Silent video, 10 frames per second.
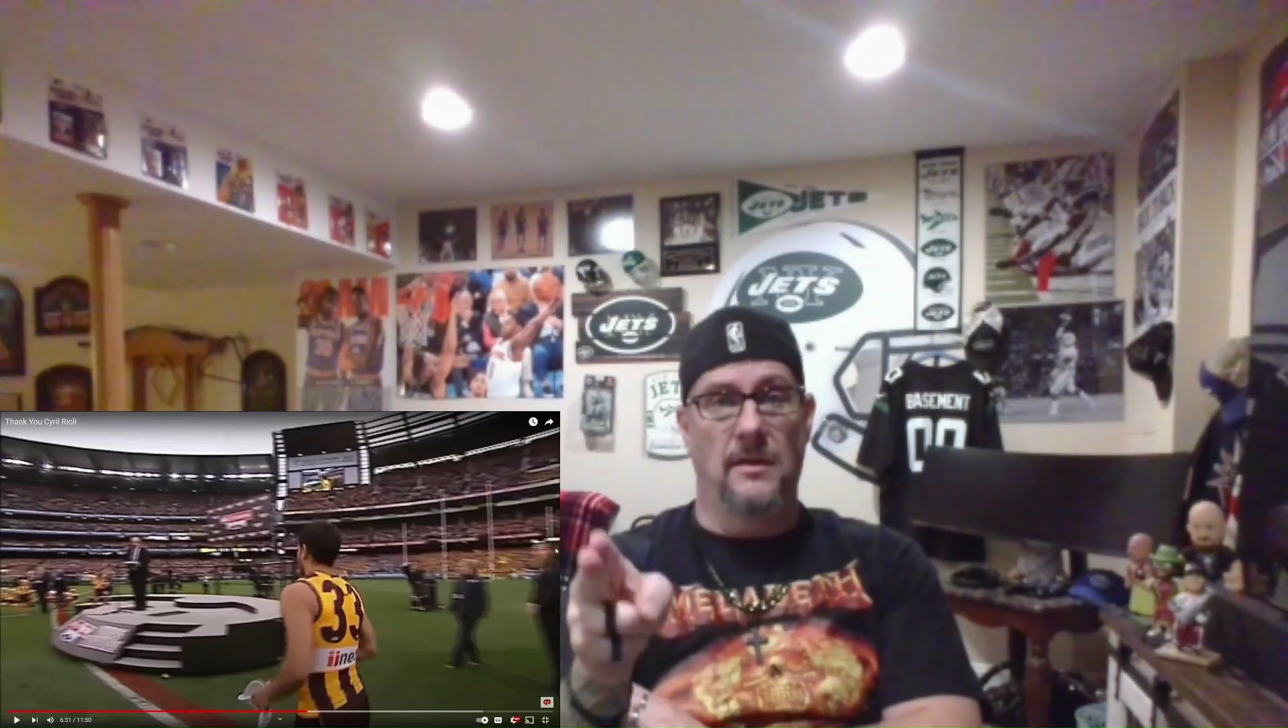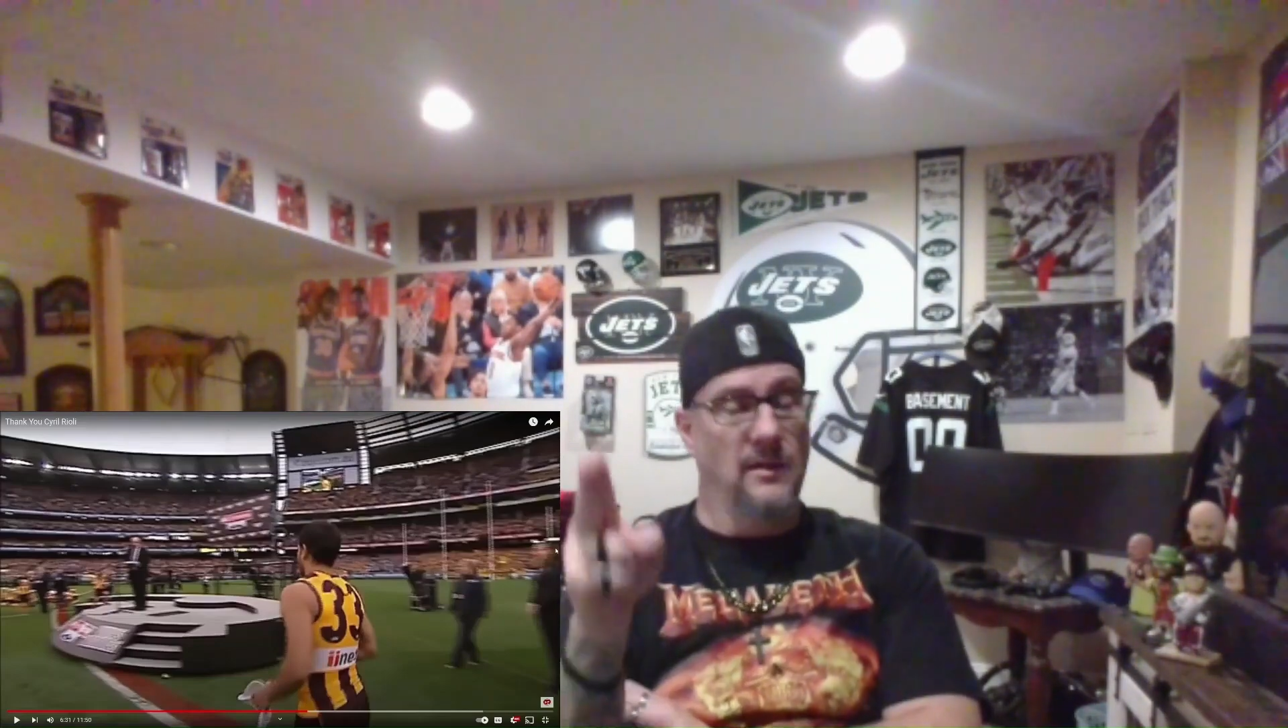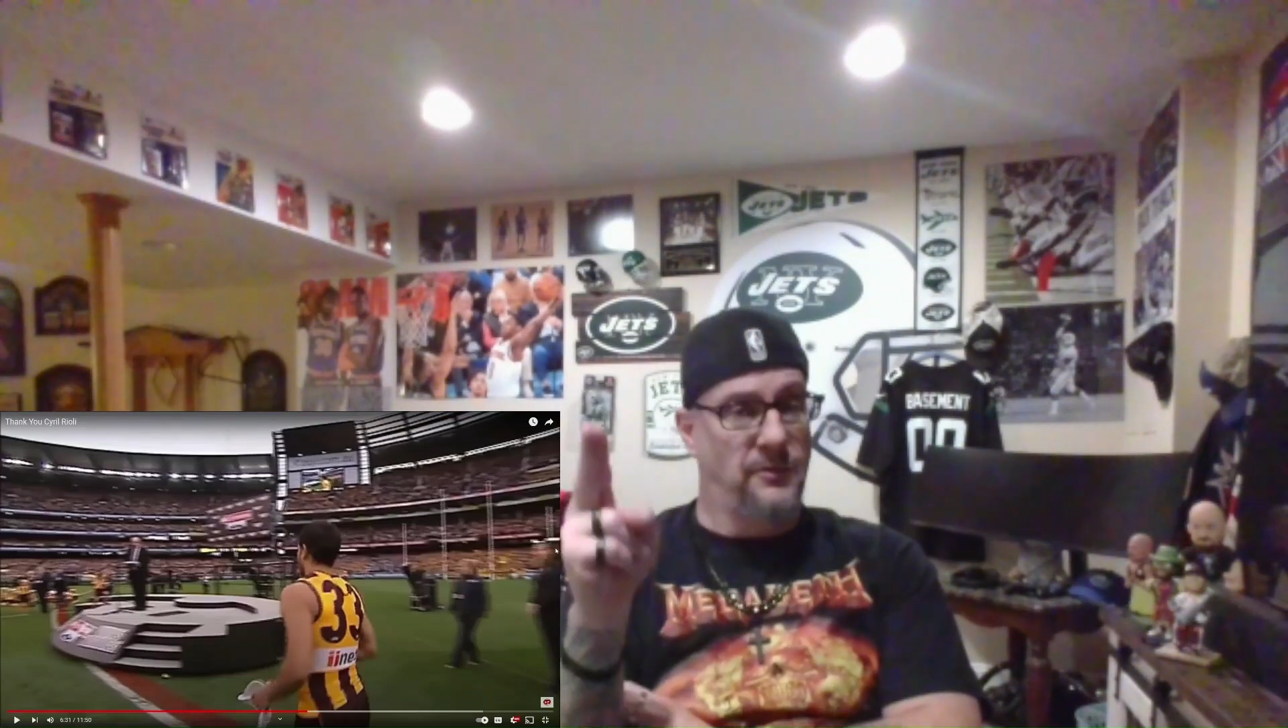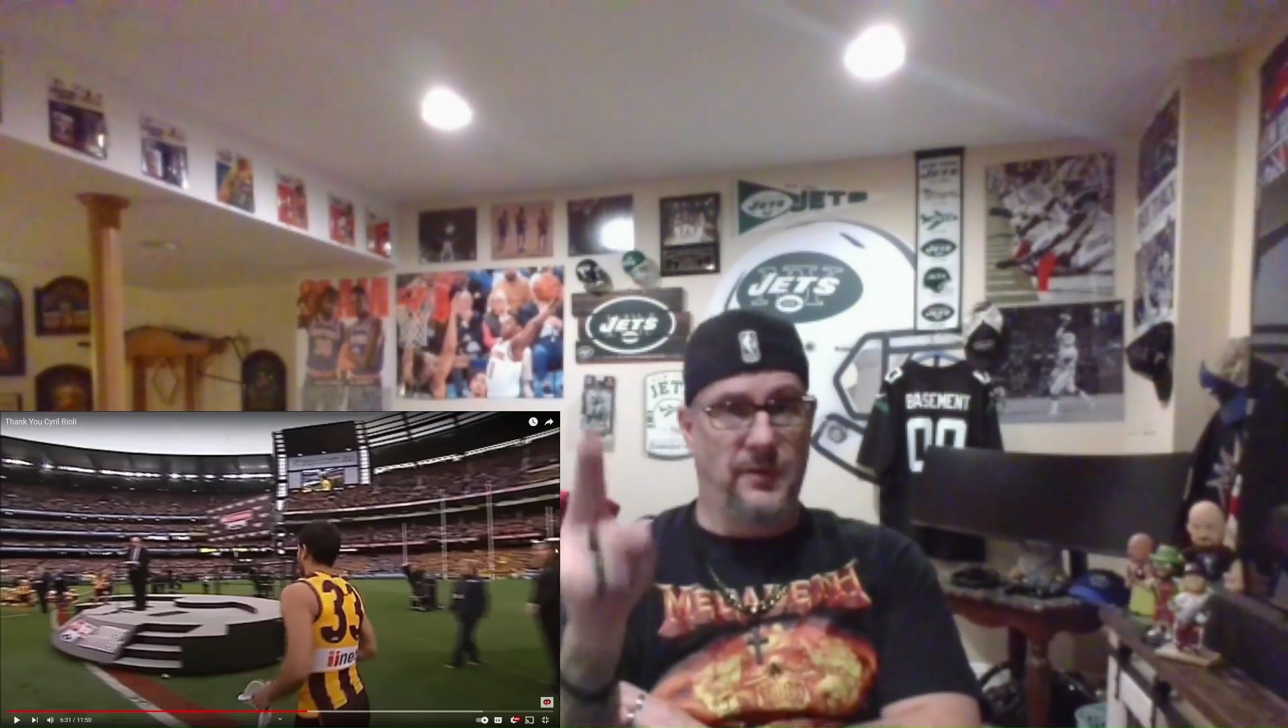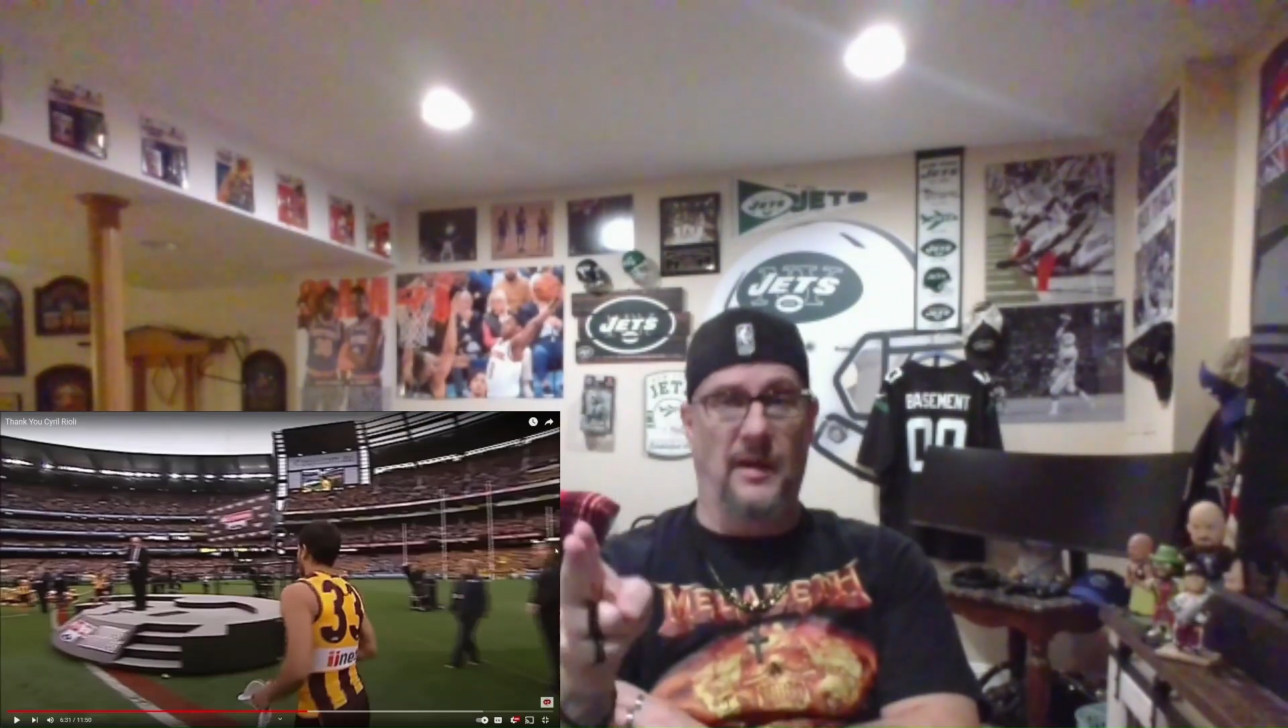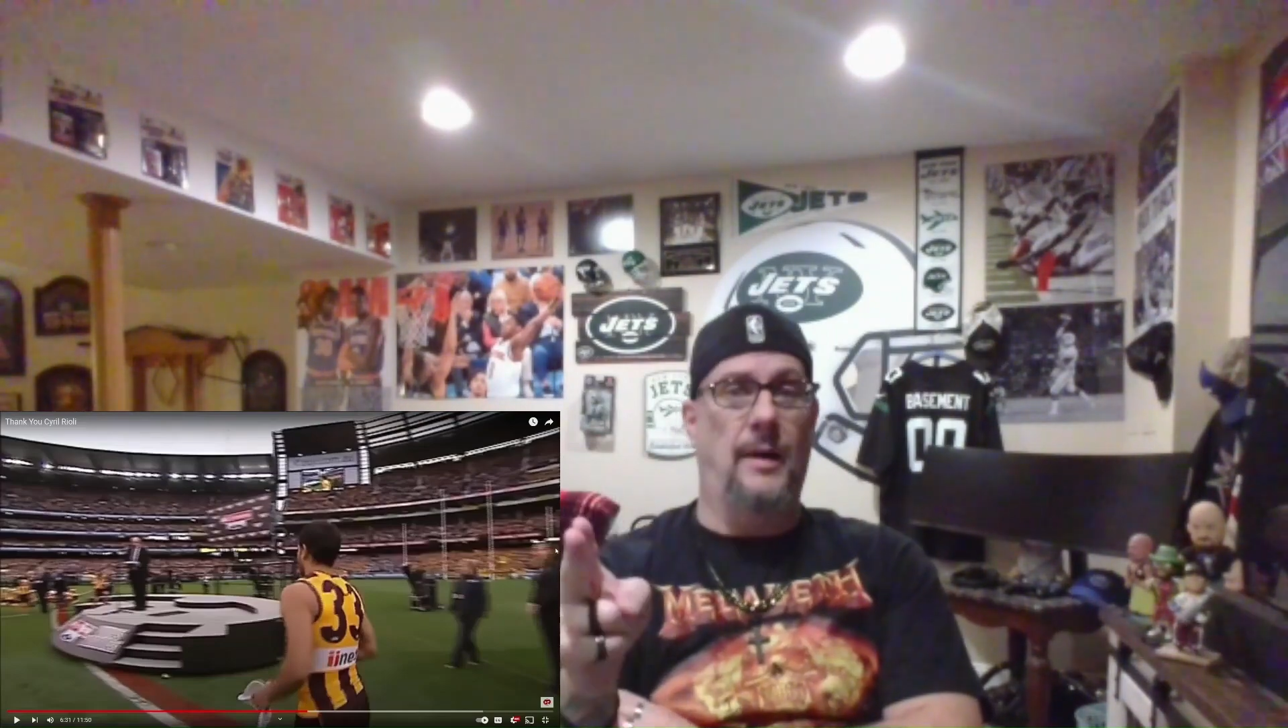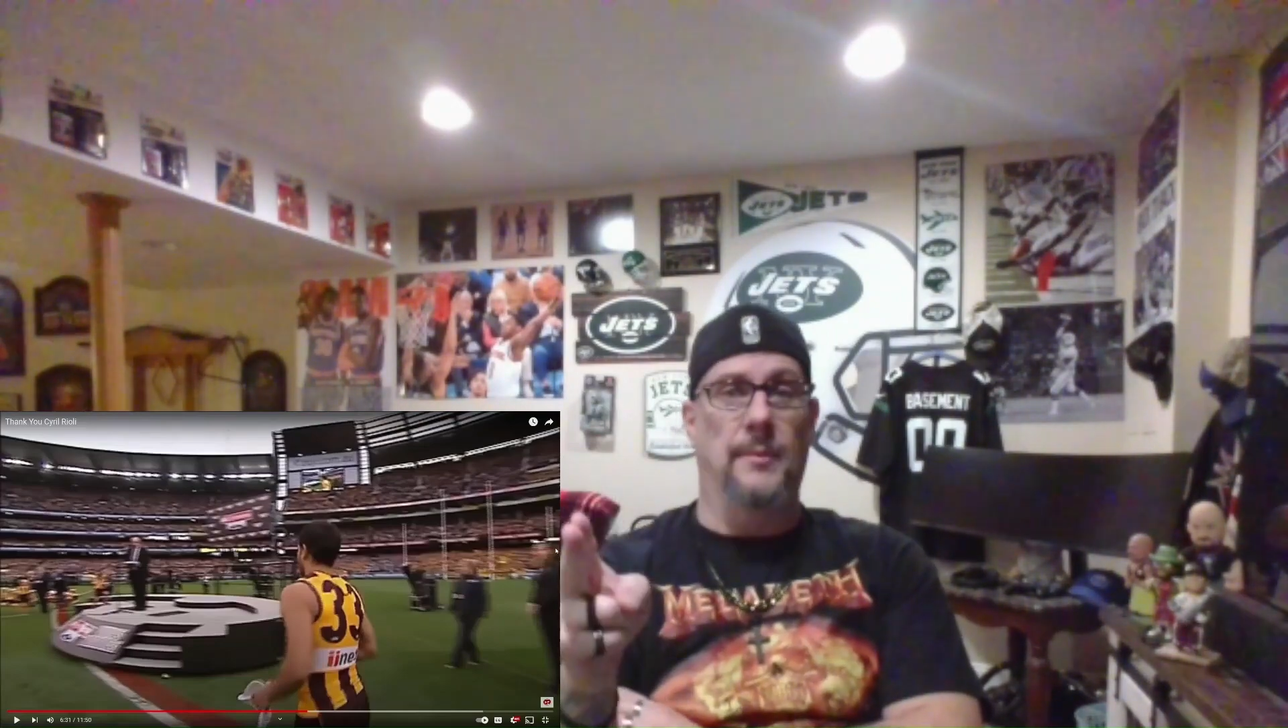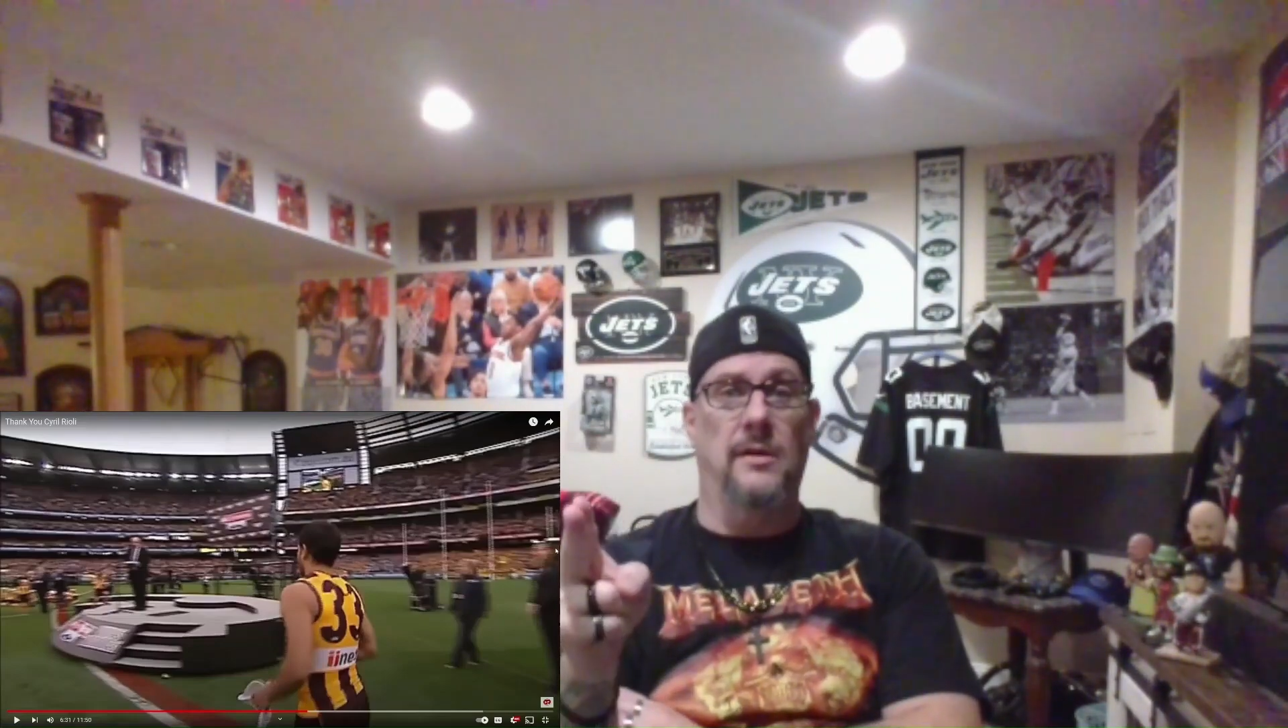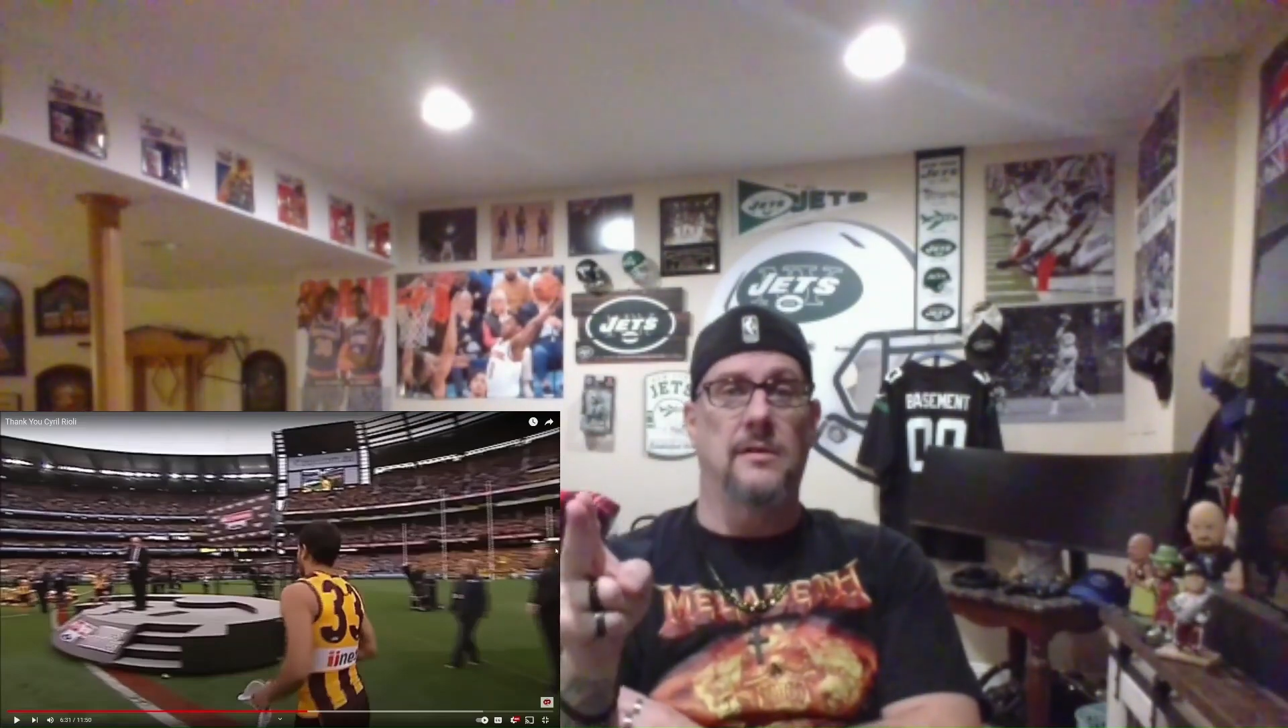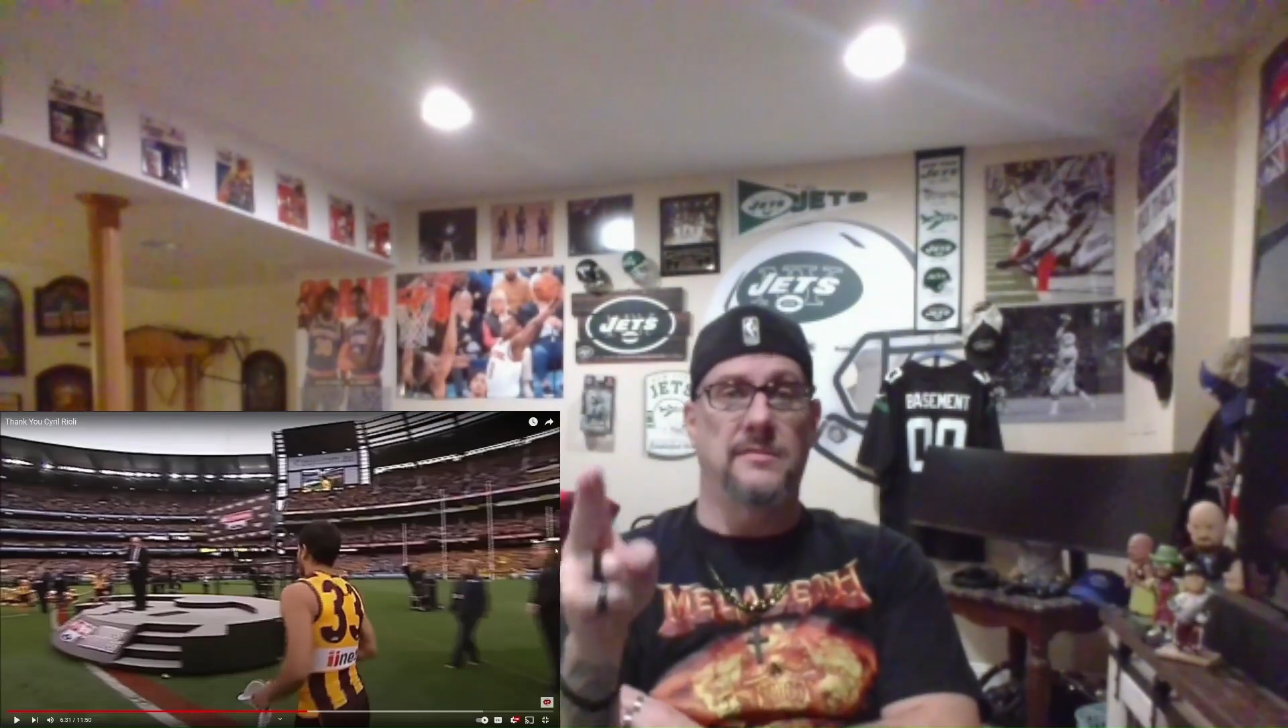is phenomenal.